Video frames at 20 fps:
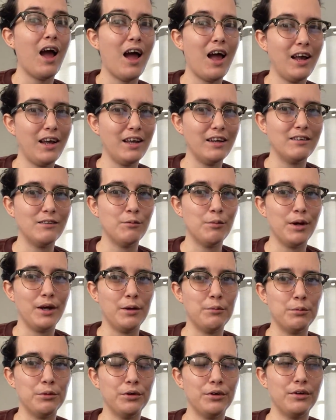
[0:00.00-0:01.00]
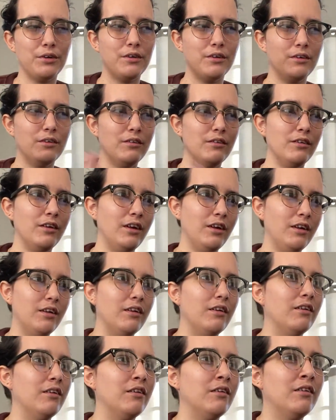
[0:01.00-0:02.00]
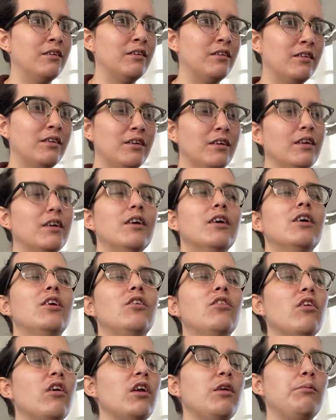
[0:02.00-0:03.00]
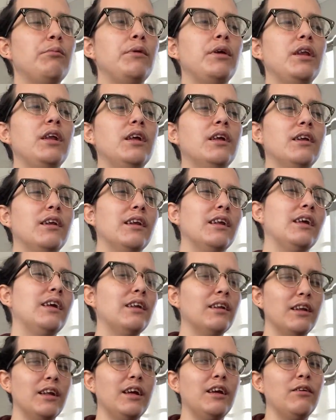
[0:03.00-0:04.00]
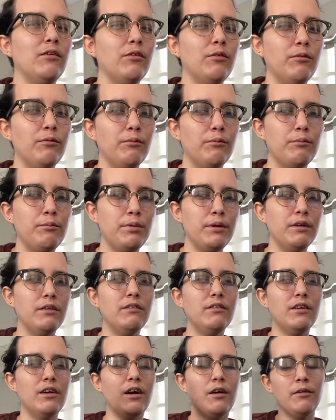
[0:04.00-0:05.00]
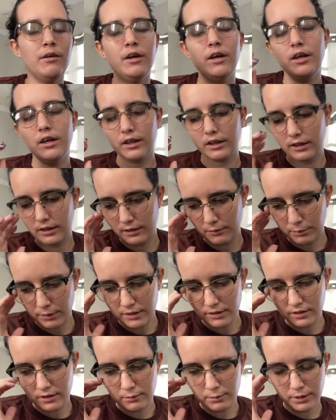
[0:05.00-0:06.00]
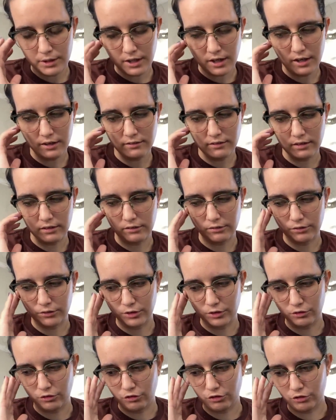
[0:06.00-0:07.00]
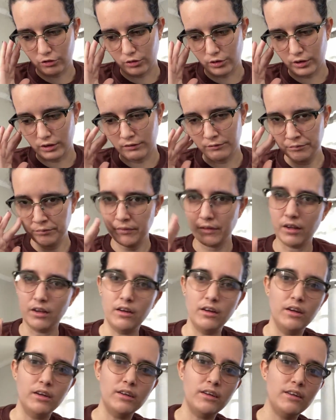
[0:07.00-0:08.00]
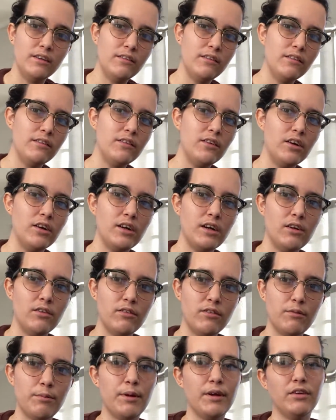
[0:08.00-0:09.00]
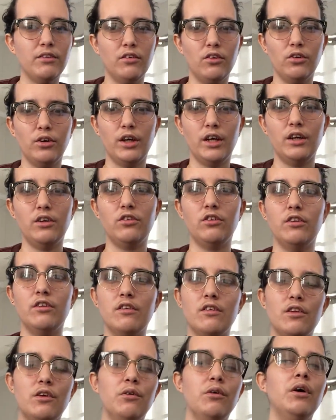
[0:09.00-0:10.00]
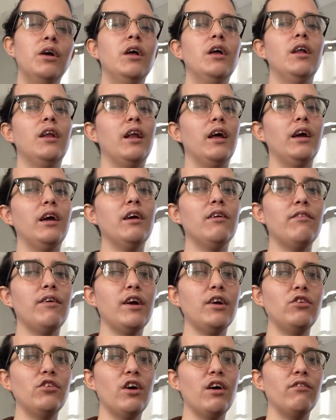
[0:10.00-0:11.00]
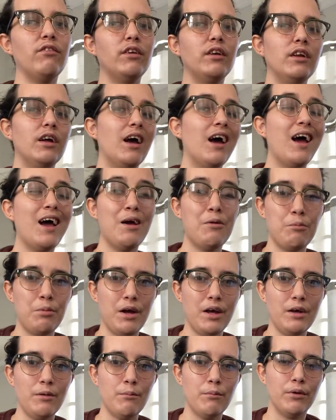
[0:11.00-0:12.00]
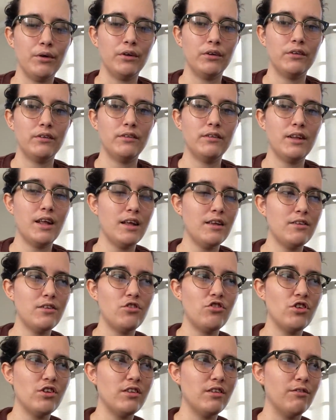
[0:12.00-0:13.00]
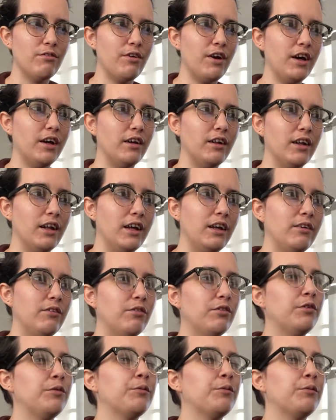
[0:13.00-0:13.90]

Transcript: I get to buy a book. And not immediately, like build it up. Because my TBR is out of control. Uh, this does not count special occasions So, Like if I travel, I'm buying books. That's just a fact of life.